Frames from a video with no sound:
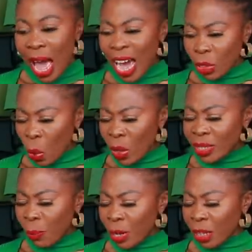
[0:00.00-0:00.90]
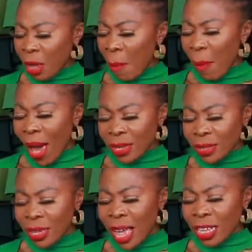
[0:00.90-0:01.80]
I know it's a bit uh,
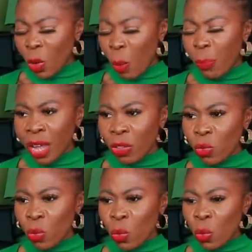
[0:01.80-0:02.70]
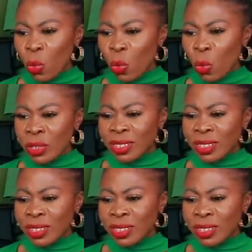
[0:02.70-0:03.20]
pricey as compared to